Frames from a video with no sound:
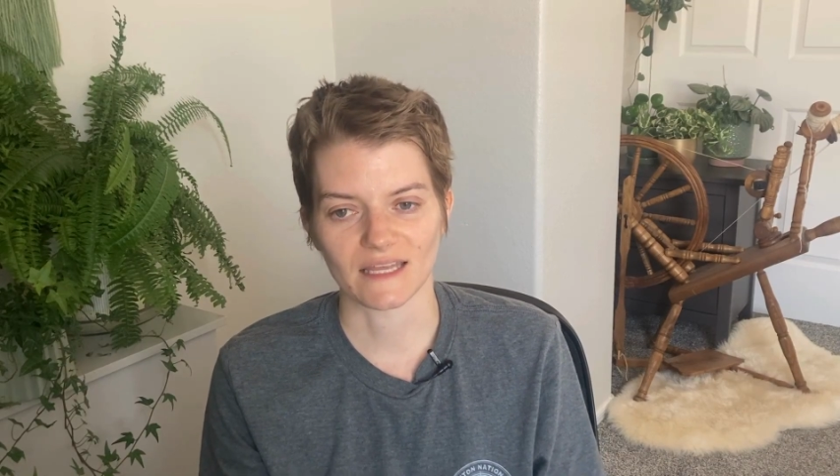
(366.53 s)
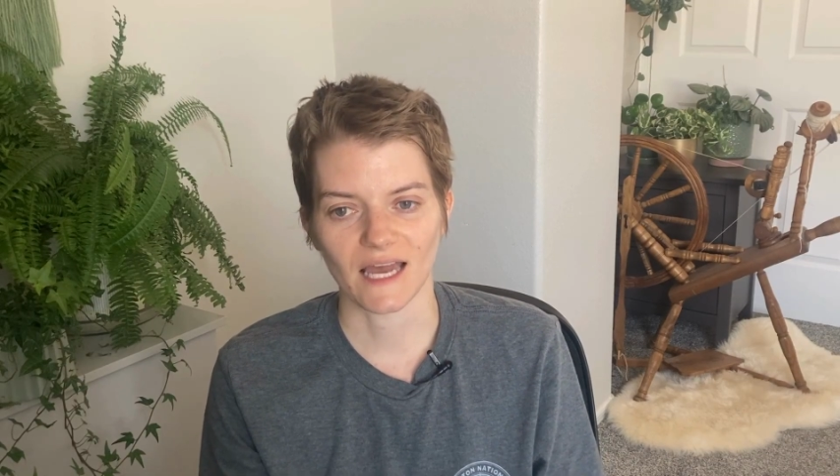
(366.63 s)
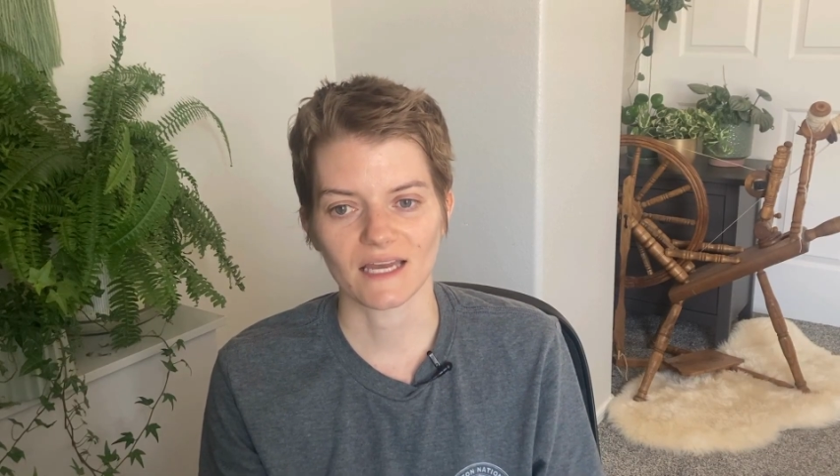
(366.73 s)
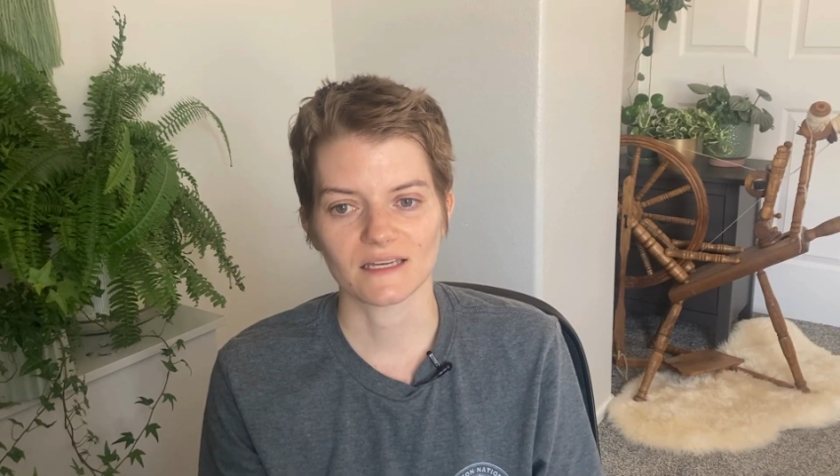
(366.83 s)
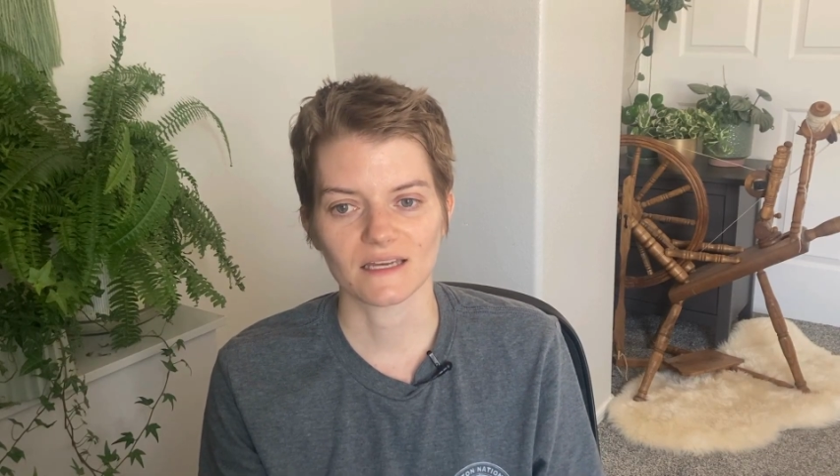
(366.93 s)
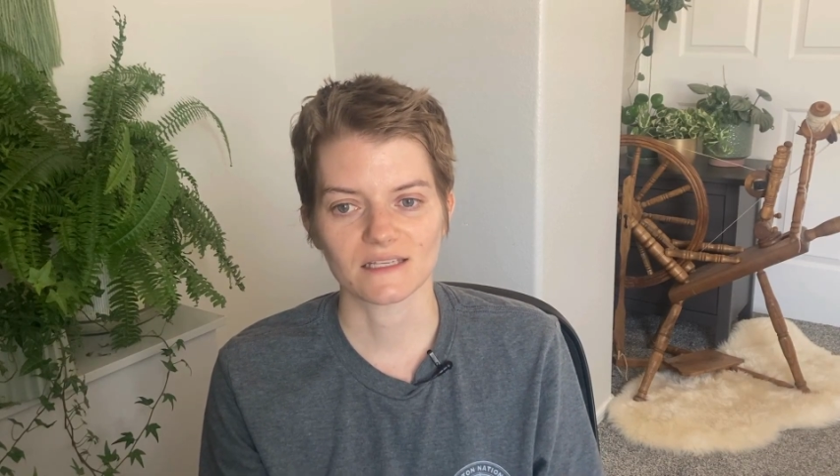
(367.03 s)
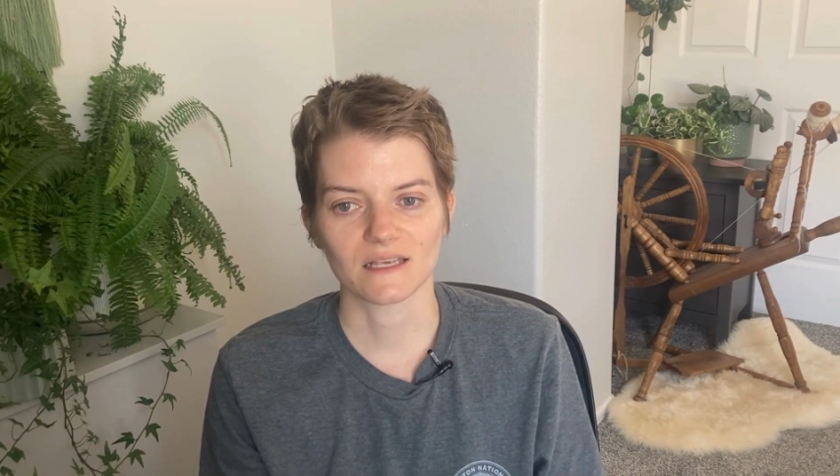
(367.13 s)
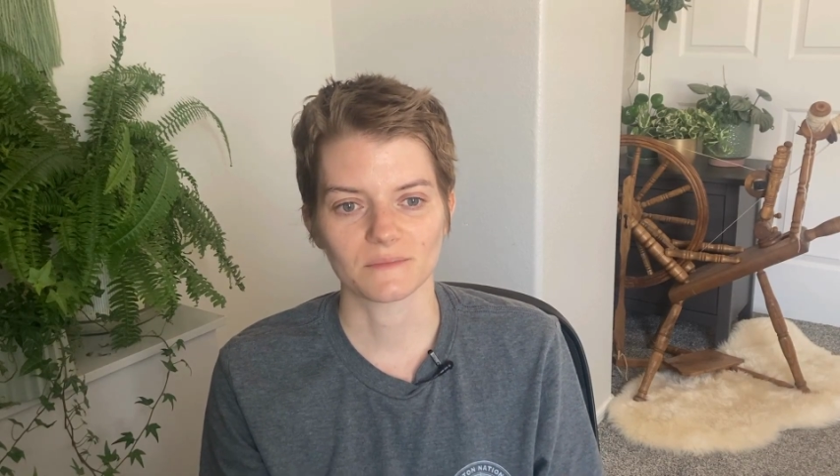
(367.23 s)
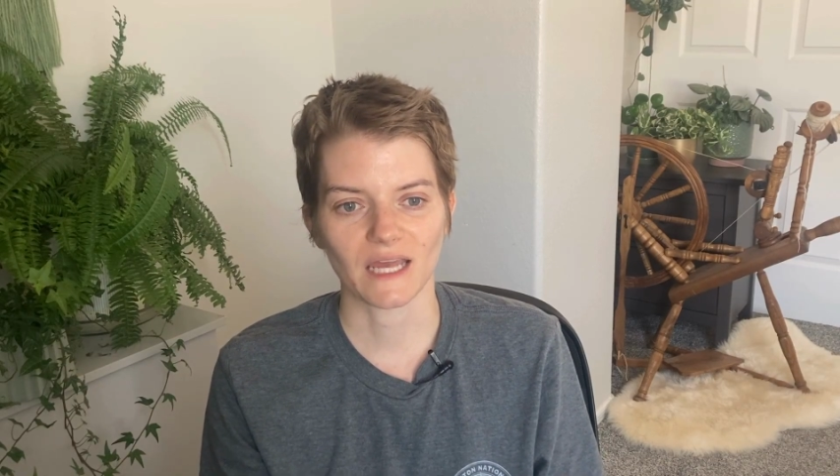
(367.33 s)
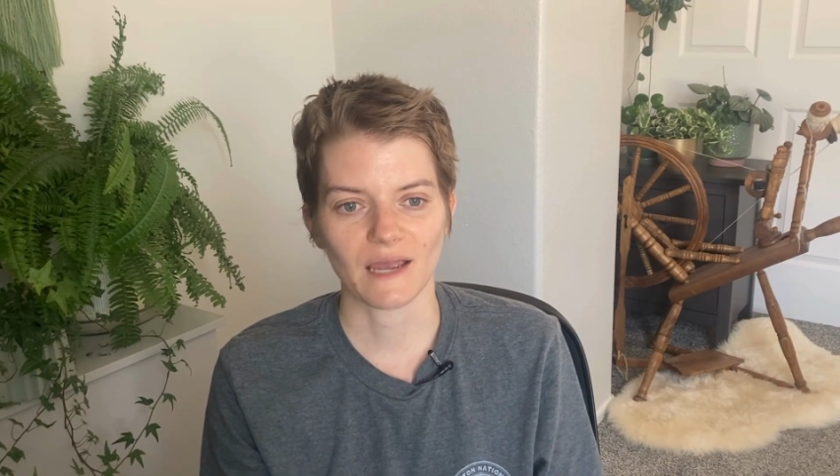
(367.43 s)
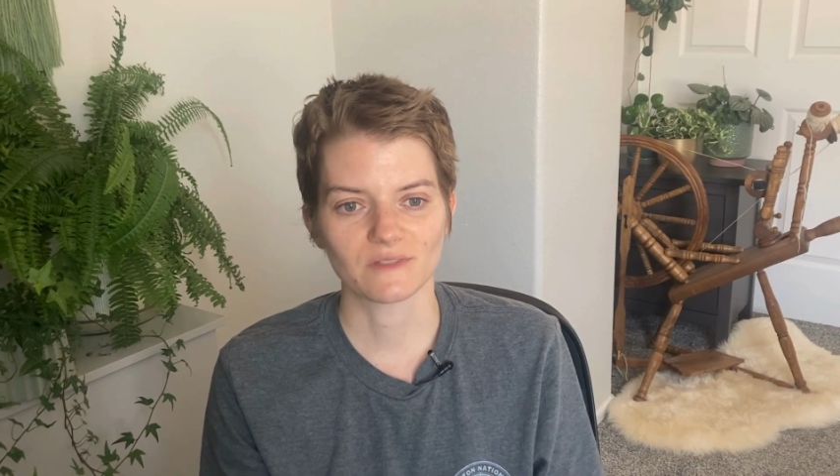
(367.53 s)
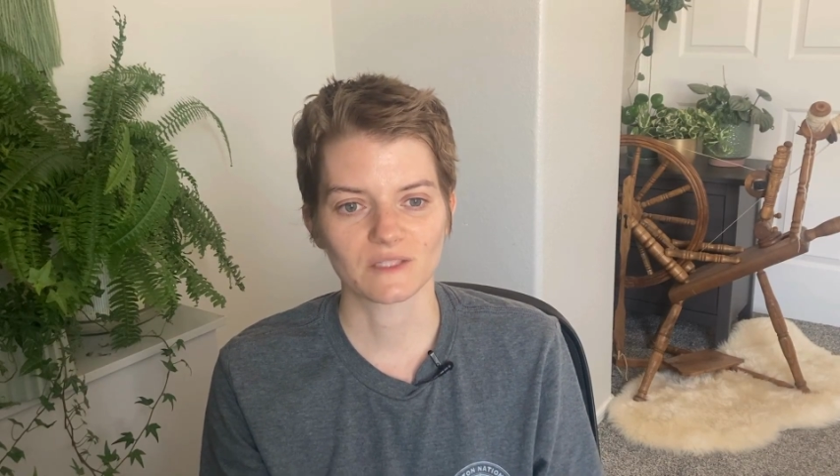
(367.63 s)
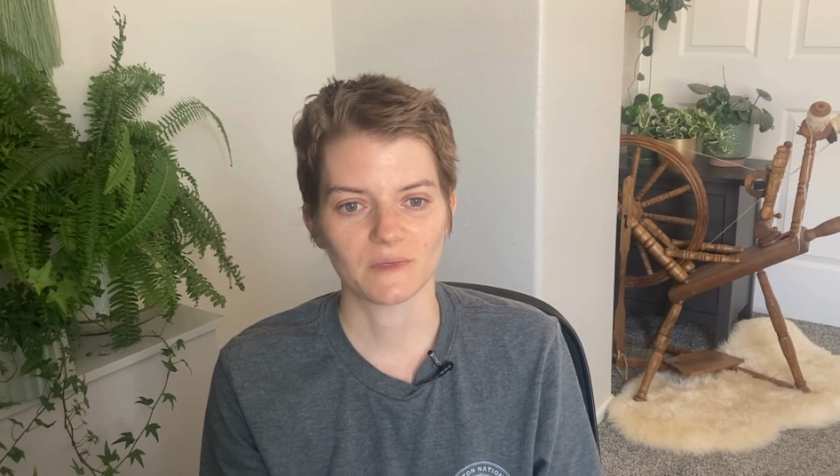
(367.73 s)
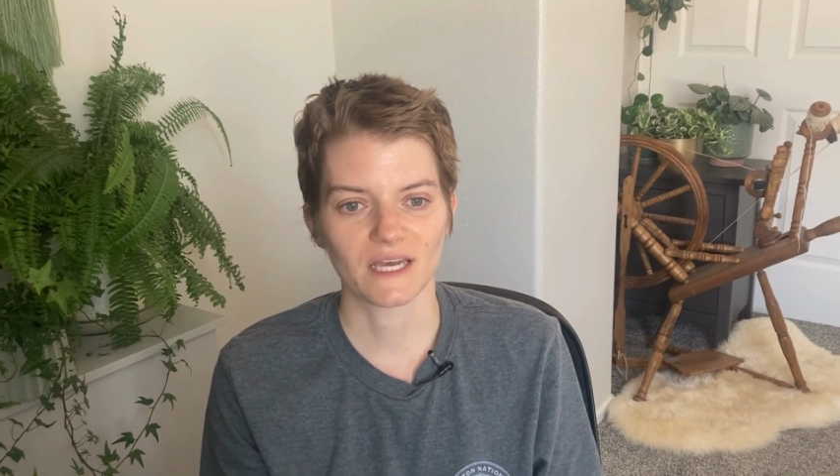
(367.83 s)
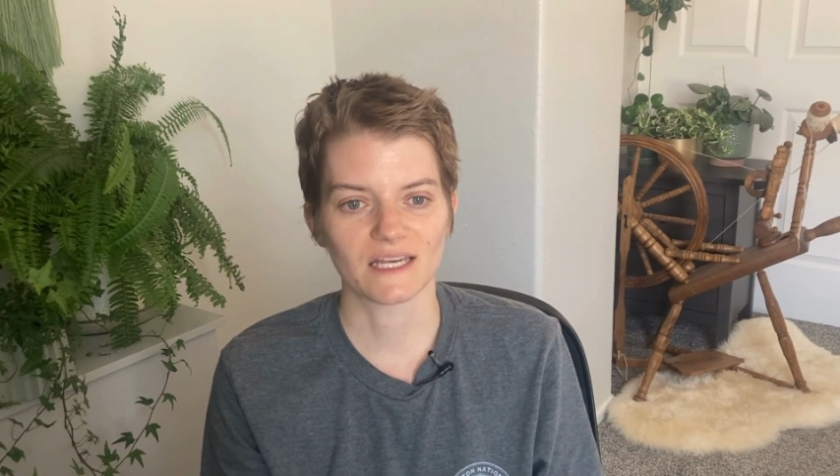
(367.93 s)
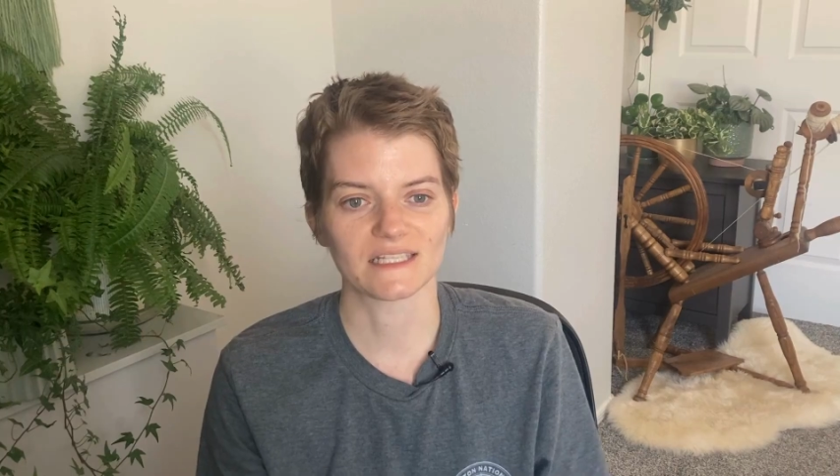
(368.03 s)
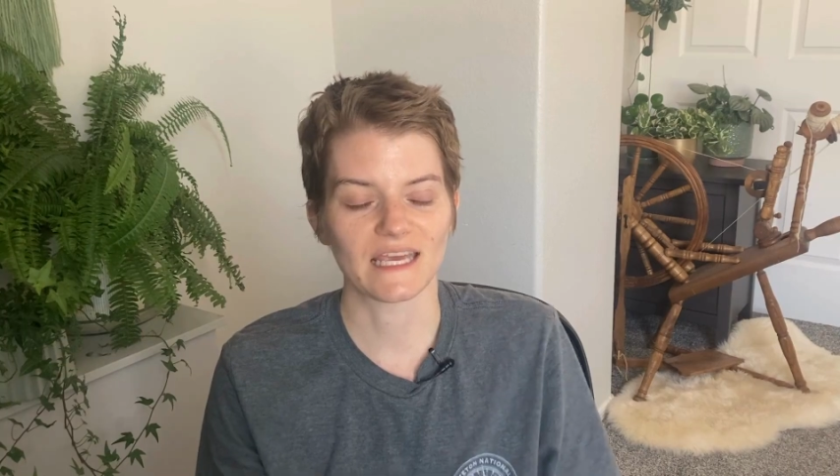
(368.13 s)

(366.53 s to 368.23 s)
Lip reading: that sometimes is because